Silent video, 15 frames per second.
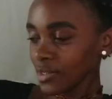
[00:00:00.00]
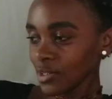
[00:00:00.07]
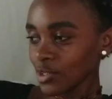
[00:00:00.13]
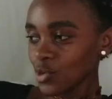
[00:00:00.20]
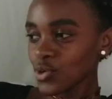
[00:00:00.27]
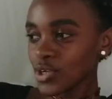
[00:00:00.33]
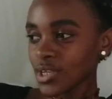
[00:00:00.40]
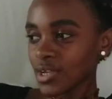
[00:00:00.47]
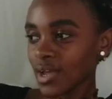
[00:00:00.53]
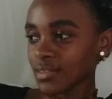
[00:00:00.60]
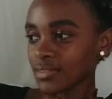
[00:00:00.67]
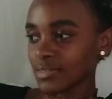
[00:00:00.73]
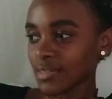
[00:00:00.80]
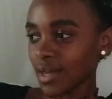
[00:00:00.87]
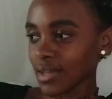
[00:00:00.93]
looking
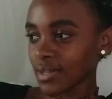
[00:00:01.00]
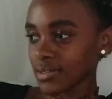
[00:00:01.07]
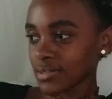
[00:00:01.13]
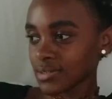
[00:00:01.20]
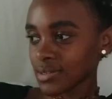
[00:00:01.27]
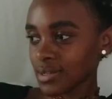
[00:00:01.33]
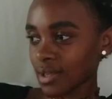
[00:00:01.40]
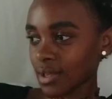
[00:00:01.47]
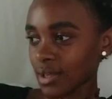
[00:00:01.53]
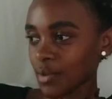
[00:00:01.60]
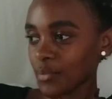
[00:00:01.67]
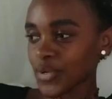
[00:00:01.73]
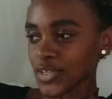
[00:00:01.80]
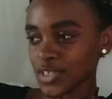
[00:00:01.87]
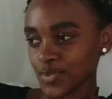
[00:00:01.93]
at that
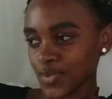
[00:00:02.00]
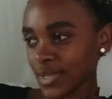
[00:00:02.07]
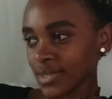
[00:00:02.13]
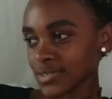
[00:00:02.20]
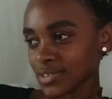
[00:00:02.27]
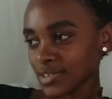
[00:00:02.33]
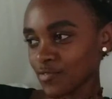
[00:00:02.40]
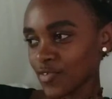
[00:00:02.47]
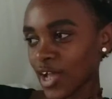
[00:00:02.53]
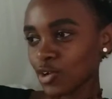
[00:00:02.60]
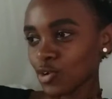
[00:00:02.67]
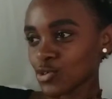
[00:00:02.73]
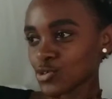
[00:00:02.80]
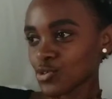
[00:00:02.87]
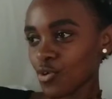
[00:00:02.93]
uh, perspective, a
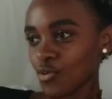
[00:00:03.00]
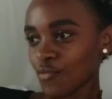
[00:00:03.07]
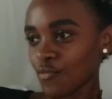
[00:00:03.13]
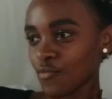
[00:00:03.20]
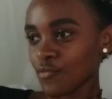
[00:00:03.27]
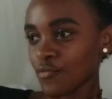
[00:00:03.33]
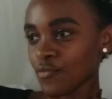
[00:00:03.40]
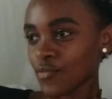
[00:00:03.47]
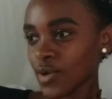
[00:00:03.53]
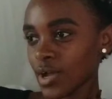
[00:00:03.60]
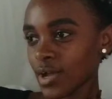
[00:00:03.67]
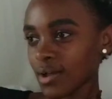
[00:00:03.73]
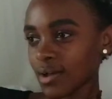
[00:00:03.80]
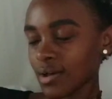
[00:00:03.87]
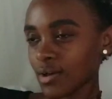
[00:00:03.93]
lot of
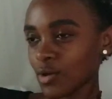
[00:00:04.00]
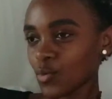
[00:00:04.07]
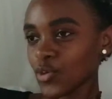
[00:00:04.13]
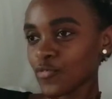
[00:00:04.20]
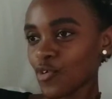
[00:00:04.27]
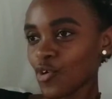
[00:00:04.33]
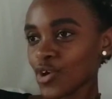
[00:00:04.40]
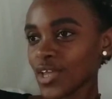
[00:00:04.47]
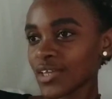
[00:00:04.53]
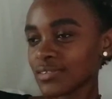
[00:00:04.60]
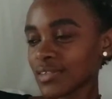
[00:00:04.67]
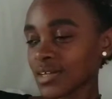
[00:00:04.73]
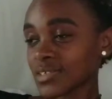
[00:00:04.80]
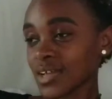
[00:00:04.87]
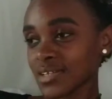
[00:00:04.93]
uh, we
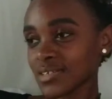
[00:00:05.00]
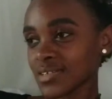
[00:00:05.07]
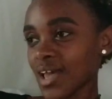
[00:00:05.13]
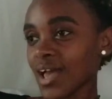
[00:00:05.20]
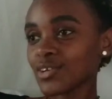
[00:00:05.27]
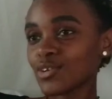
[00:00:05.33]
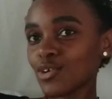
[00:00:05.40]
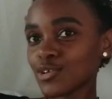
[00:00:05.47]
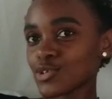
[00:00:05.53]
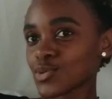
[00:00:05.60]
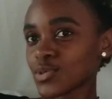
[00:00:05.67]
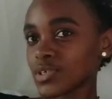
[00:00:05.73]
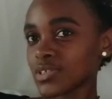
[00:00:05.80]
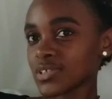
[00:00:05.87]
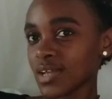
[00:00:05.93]
forget that as
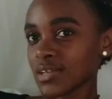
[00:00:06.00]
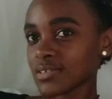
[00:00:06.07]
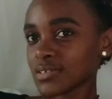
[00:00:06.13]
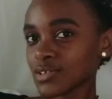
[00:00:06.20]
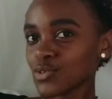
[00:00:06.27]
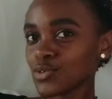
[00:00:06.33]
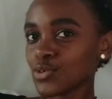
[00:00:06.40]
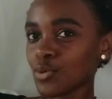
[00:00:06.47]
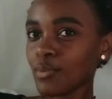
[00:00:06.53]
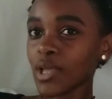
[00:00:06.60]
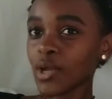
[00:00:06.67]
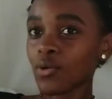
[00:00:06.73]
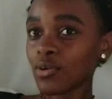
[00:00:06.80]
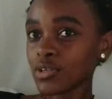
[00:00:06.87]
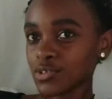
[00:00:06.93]
adults we're just you know
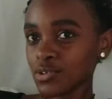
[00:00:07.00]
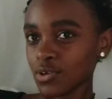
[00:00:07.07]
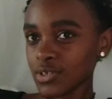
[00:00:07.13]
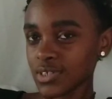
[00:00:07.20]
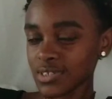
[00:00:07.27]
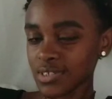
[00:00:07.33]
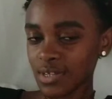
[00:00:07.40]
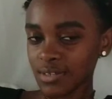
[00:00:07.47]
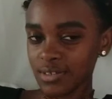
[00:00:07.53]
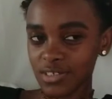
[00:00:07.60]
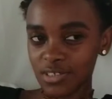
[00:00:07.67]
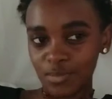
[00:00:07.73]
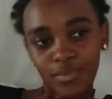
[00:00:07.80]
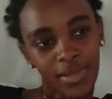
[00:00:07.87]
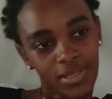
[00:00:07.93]
michael todd said
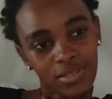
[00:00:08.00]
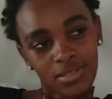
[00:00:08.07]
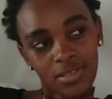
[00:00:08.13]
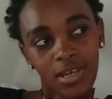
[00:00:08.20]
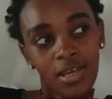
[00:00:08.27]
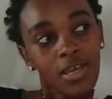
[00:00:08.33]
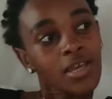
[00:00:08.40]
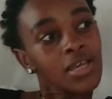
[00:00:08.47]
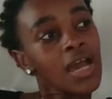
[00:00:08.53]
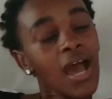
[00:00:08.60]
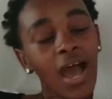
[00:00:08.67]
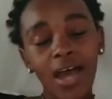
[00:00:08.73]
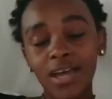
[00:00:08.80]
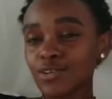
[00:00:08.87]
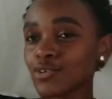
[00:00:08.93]
it best
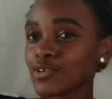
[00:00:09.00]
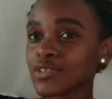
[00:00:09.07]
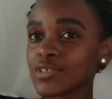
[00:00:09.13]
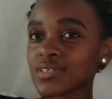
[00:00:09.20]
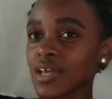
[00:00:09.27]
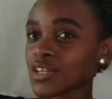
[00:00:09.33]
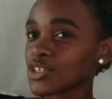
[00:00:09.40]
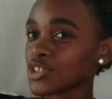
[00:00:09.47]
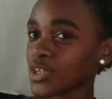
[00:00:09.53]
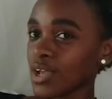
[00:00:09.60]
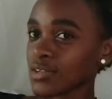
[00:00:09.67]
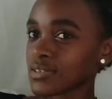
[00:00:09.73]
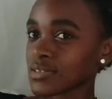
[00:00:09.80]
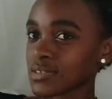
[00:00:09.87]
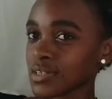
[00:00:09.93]
adults are
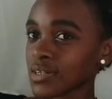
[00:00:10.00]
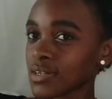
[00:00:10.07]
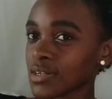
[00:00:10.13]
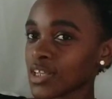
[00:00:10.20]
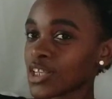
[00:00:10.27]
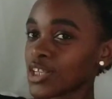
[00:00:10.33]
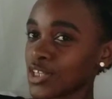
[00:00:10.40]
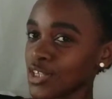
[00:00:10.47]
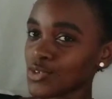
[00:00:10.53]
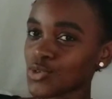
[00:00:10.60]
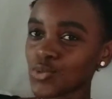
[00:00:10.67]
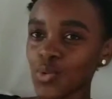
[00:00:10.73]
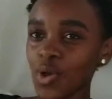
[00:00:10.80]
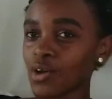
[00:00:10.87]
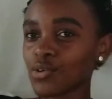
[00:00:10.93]
just
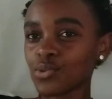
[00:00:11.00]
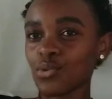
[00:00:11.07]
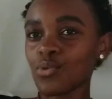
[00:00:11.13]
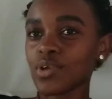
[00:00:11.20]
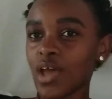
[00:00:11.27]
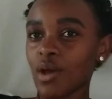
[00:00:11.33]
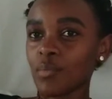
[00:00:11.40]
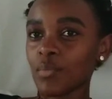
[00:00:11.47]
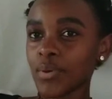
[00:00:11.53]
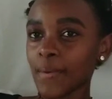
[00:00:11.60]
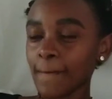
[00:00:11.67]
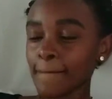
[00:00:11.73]
kids who are grown up